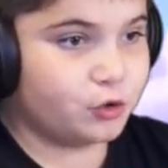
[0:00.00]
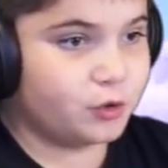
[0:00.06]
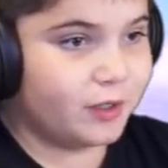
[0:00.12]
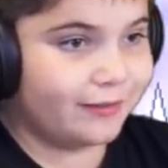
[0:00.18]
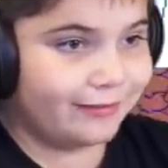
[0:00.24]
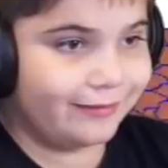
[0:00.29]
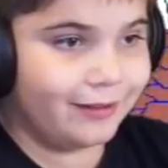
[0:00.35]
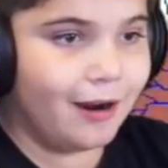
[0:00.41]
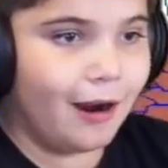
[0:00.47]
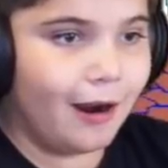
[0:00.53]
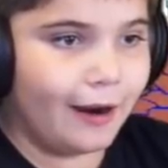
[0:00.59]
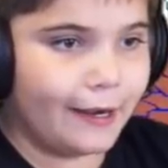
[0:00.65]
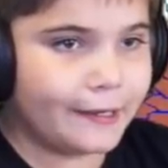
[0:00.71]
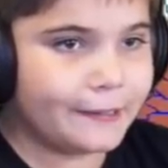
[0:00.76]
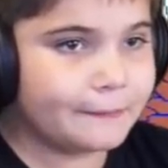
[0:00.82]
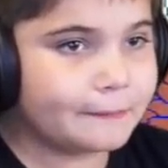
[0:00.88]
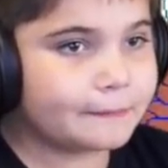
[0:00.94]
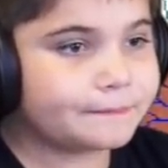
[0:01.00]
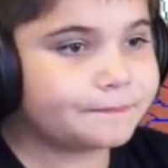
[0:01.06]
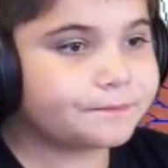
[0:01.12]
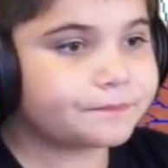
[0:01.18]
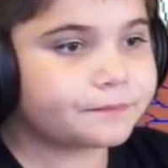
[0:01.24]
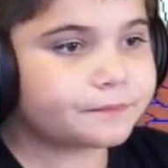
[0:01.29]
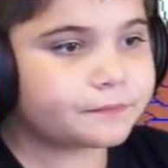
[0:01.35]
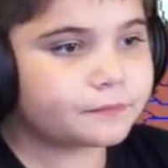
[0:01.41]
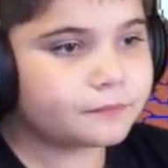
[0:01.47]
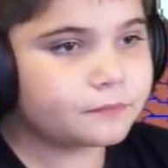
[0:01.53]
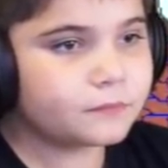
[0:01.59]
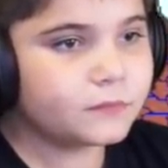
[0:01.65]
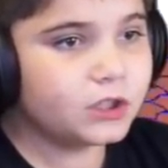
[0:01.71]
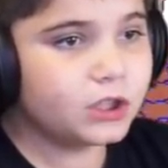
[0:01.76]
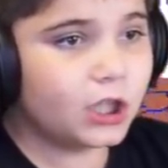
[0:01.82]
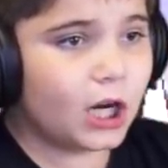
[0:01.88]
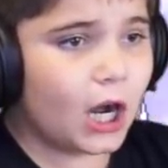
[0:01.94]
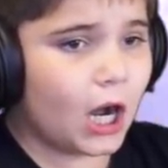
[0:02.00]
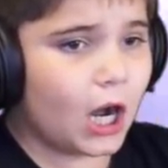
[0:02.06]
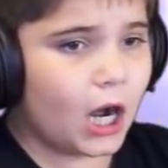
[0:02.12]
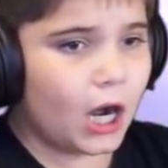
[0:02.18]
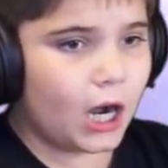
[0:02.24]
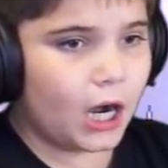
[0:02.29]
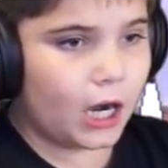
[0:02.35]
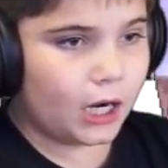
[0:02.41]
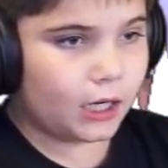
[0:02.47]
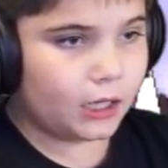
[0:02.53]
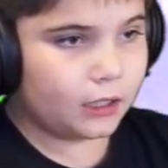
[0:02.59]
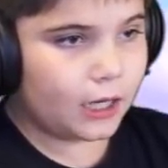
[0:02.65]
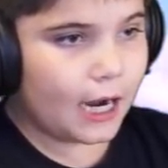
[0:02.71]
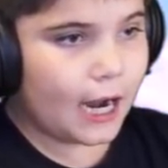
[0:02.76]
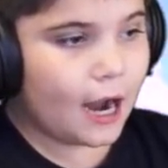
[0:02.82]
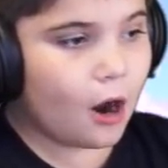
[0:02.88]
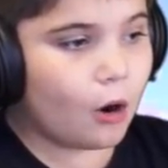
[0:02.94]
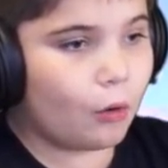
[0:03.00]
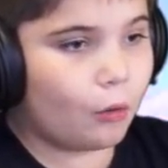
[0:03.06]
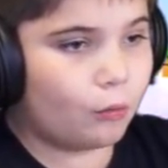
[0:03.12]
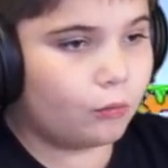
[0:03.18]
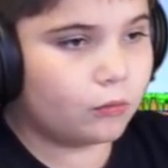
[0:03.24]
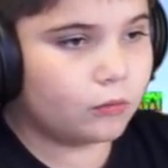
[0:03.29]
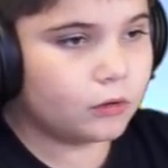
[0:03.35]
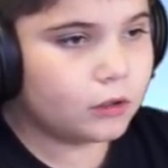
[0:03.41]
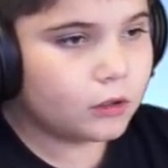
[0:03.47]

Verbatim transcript: you this time. Ah, ow!